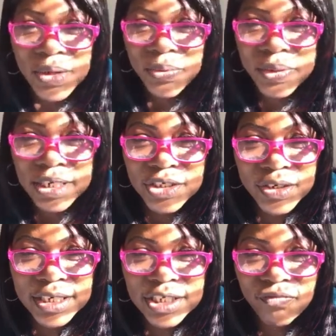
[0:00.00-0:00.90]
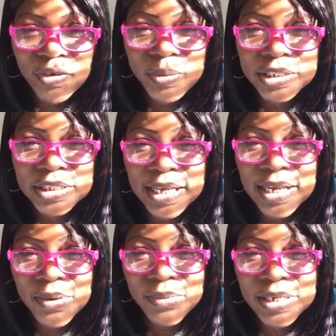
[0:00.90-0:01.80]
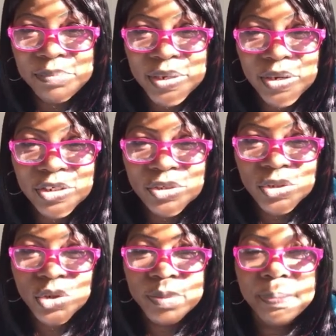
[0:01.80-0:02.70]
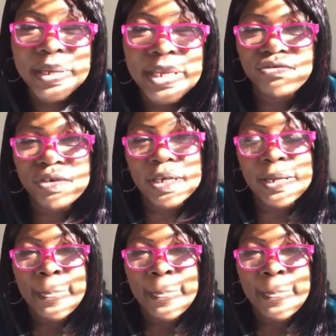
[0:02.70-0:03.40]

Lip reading: When is your interview with Shawn? Will it be on YouTube or Patreon?